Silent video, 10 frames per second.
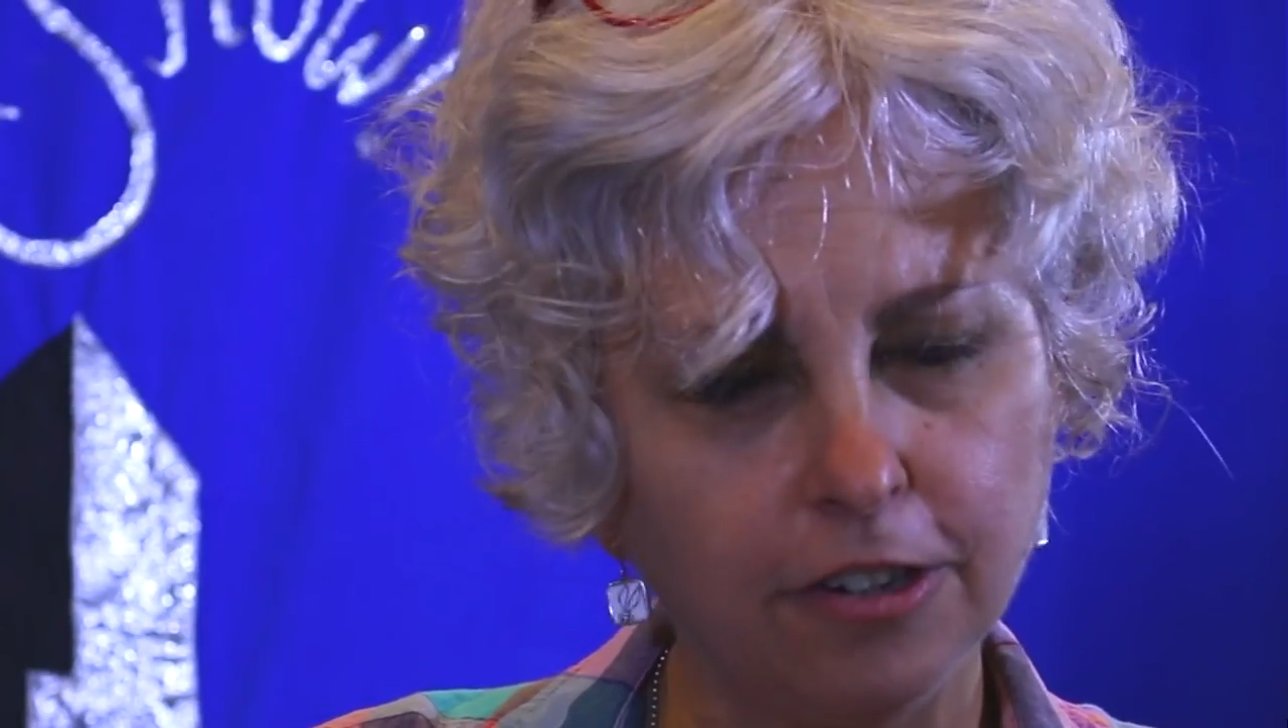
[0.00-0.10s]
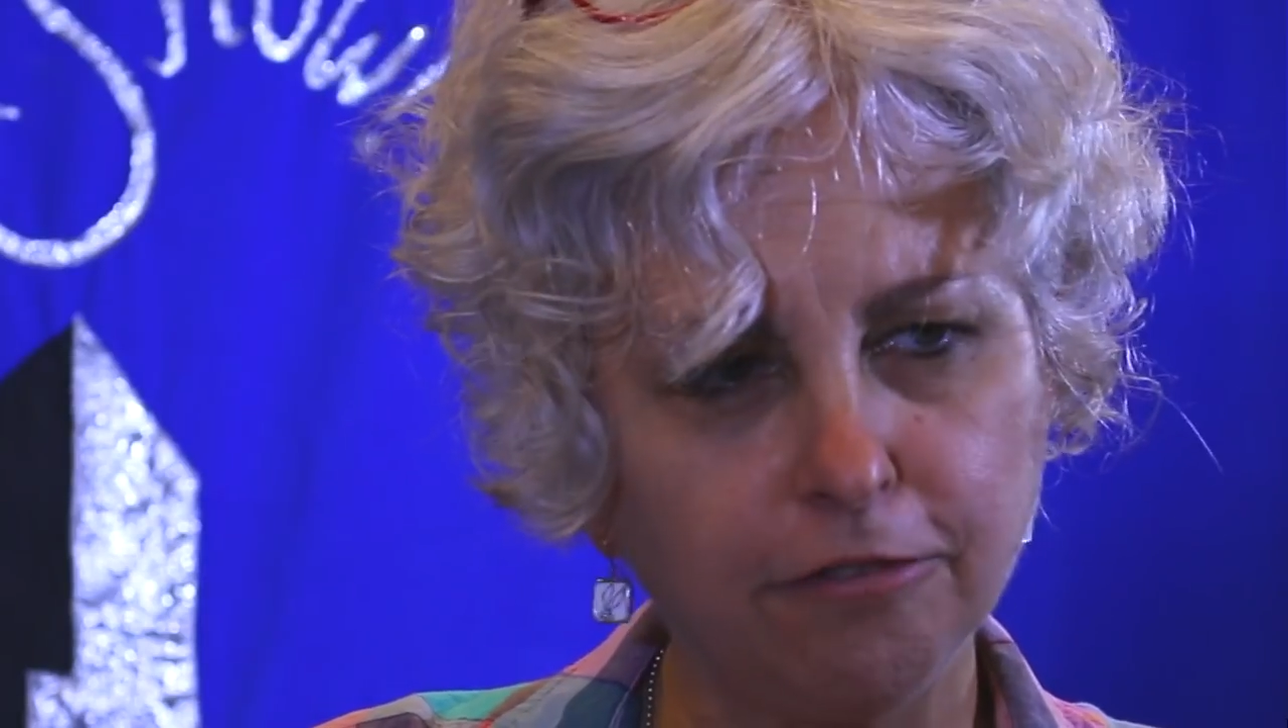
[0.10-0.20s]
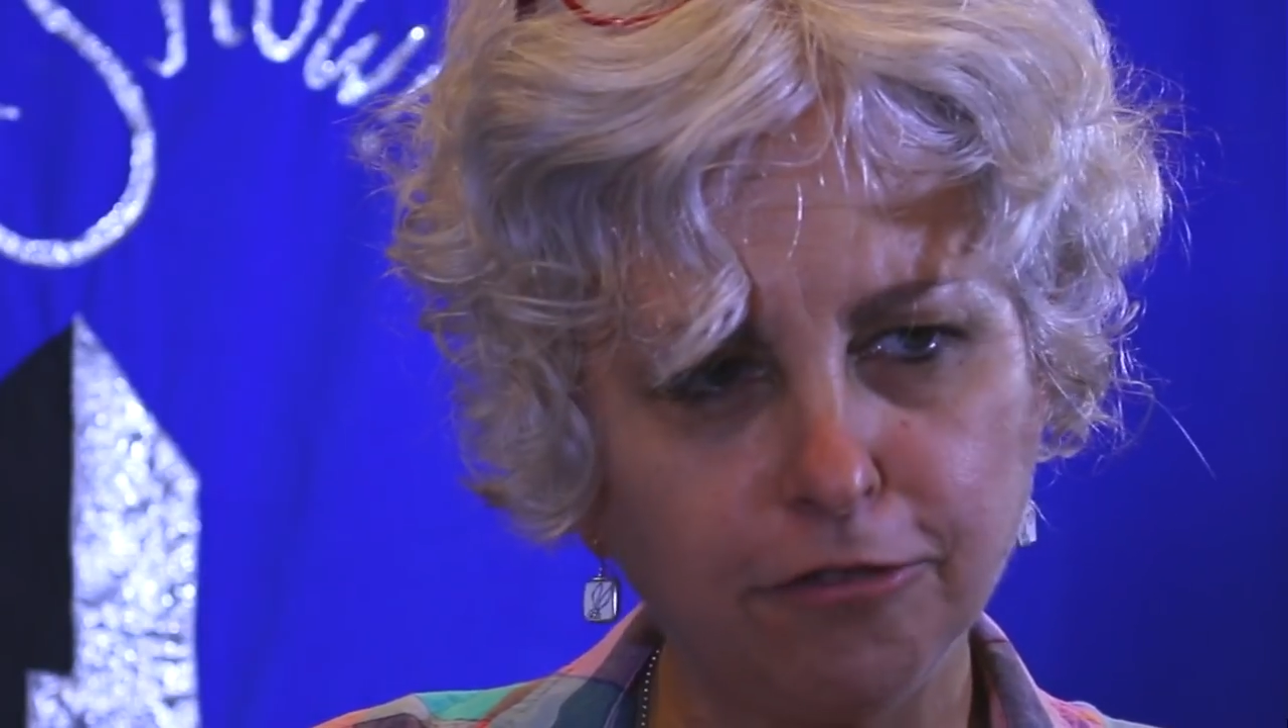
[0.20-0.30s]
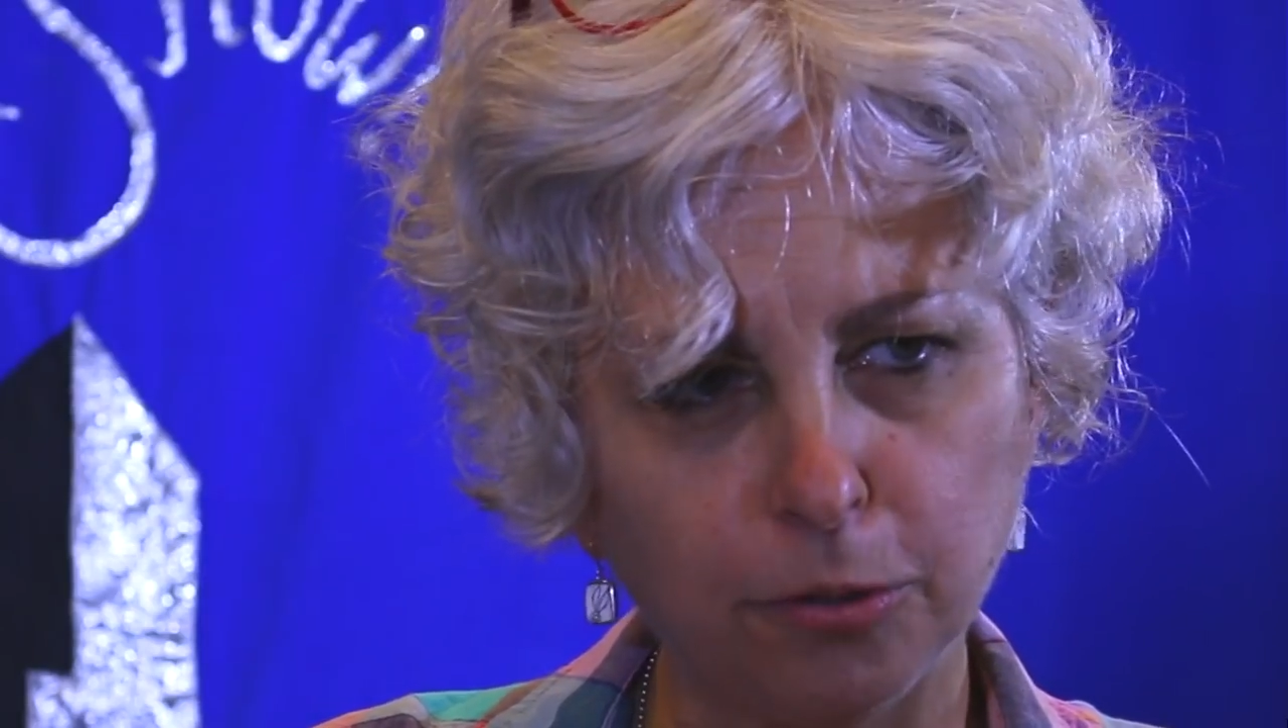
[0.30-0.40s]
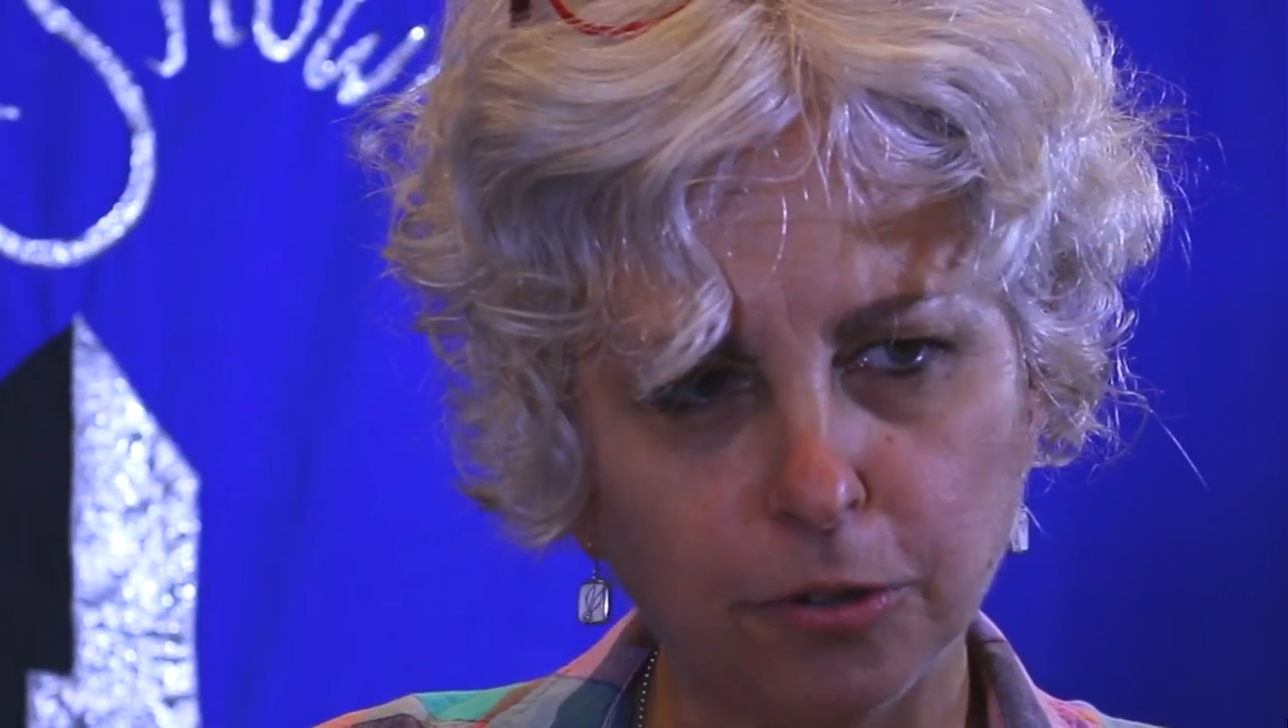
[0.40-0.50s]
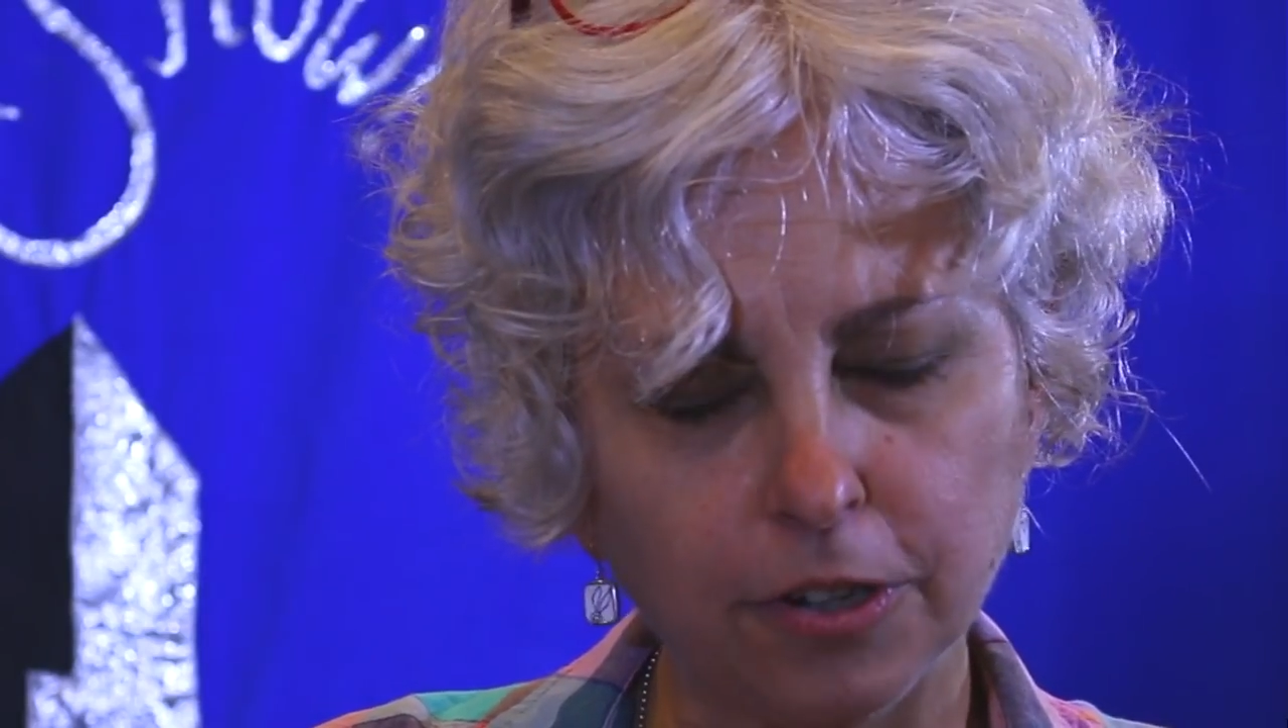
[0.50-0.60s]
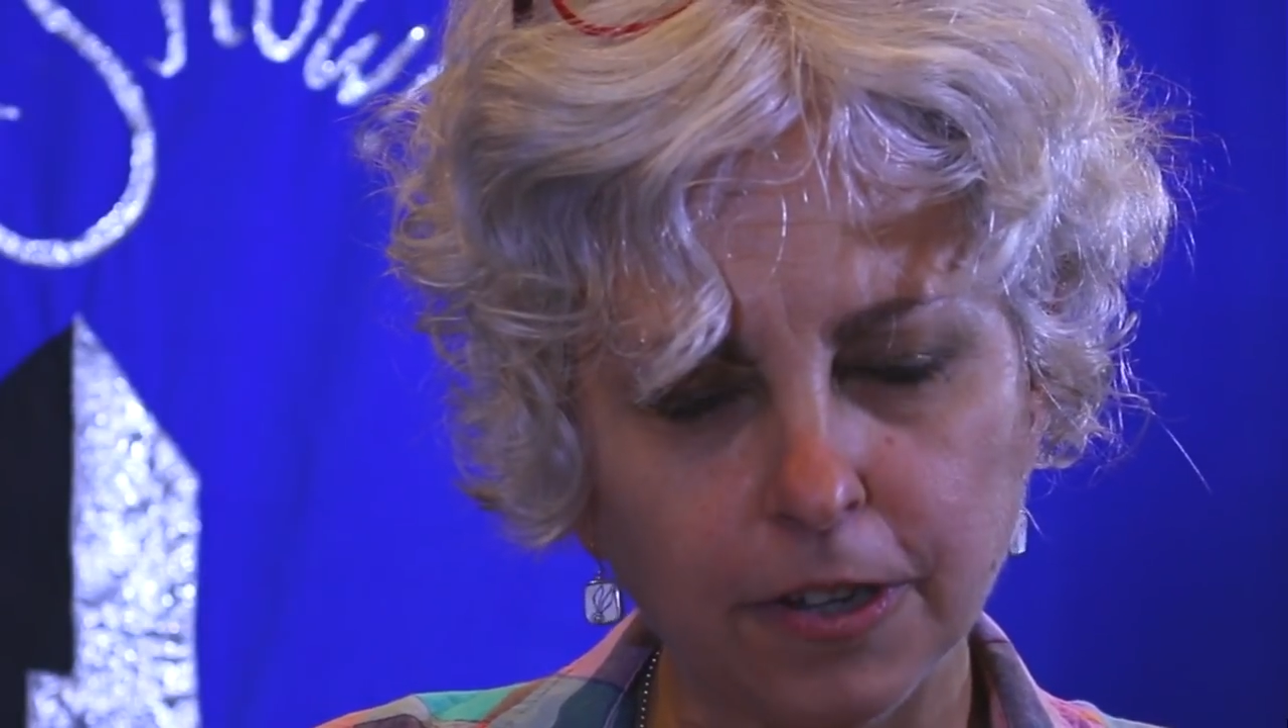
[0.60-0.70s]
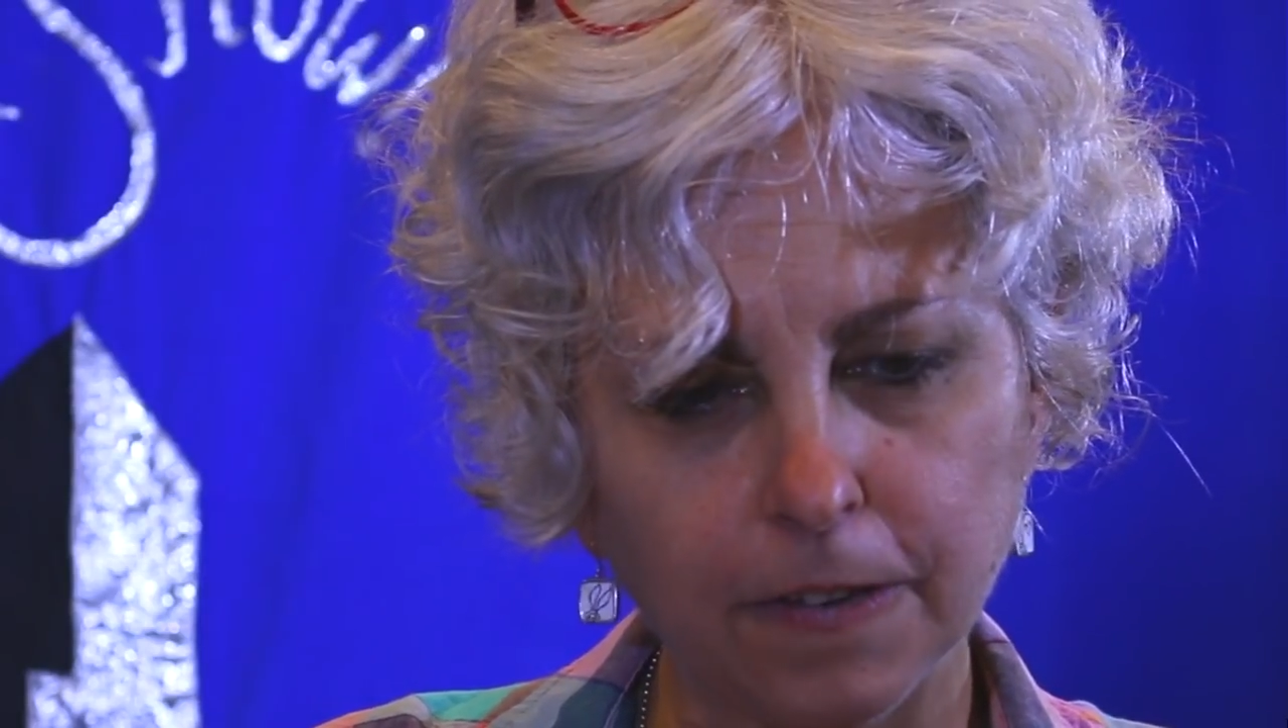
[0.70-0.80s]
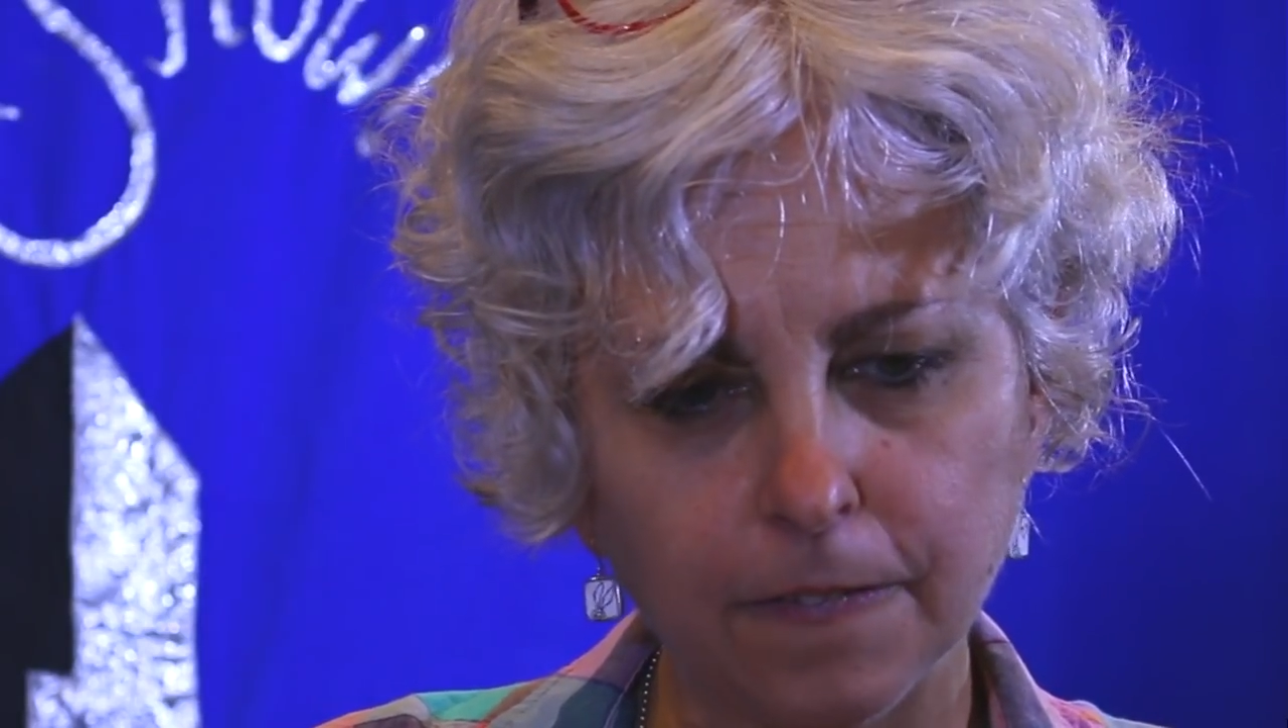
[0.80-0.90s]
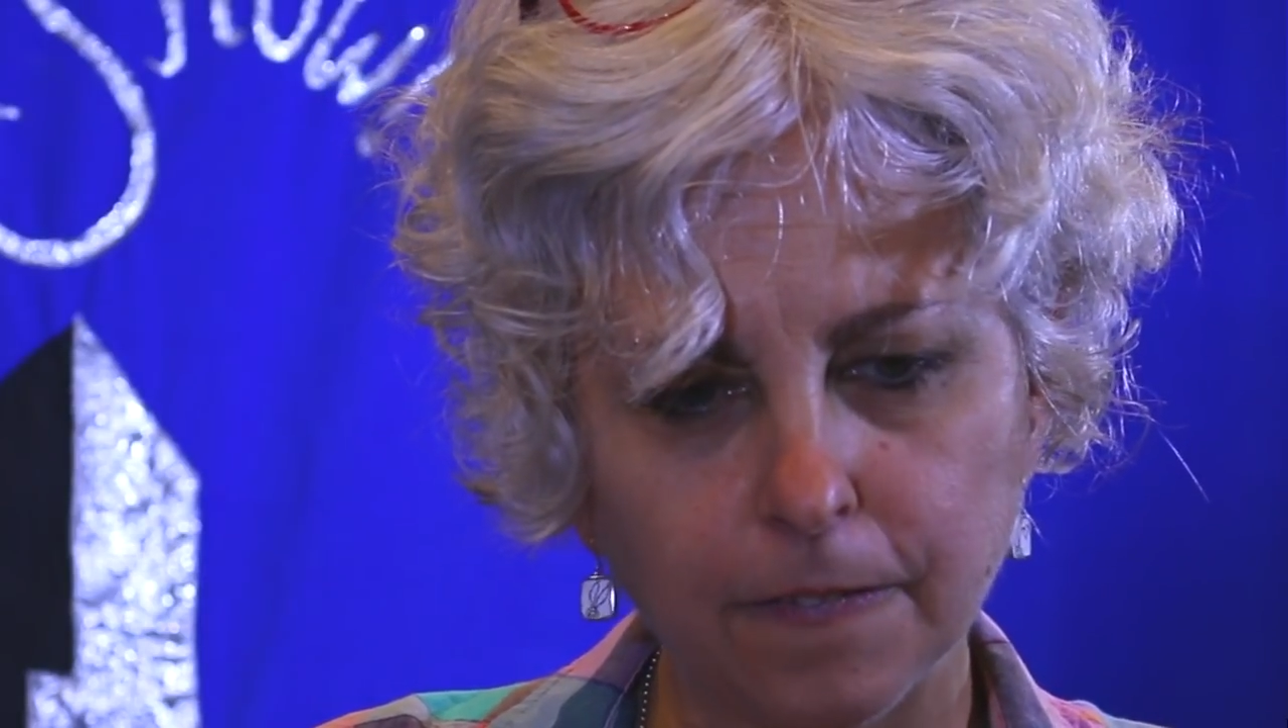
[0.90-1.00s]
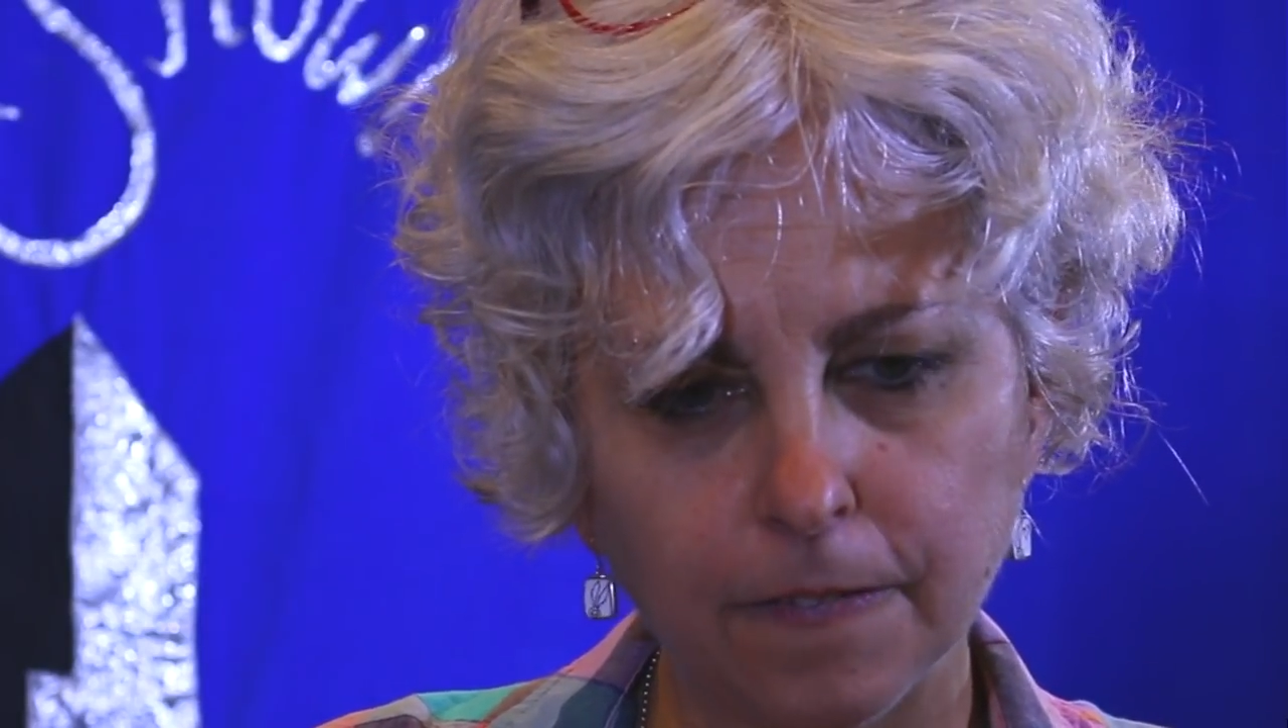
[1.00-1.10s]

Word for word: of Florida,